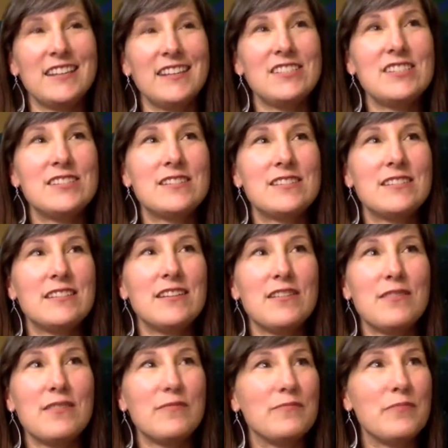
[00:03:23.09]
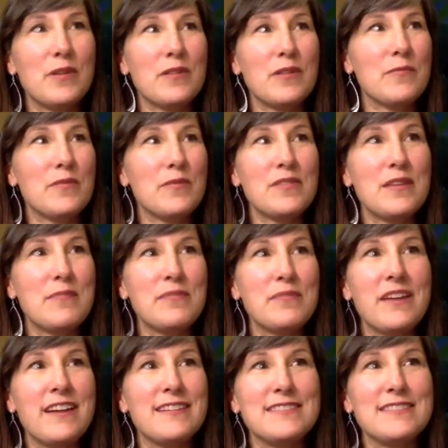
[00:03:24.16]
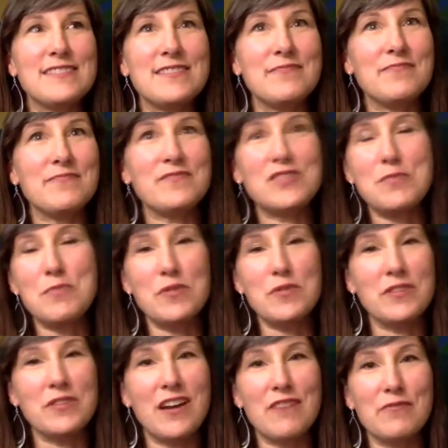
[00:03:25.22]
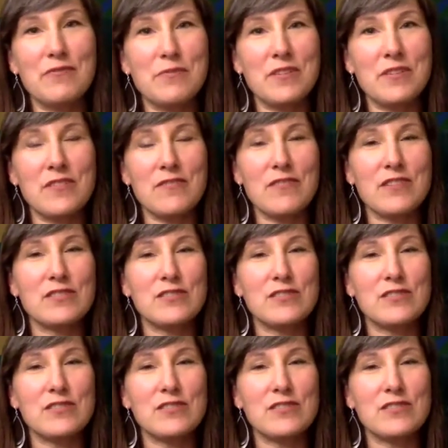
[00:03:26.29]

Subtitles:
Just, birthday plans, and she pulled it out from under the rug.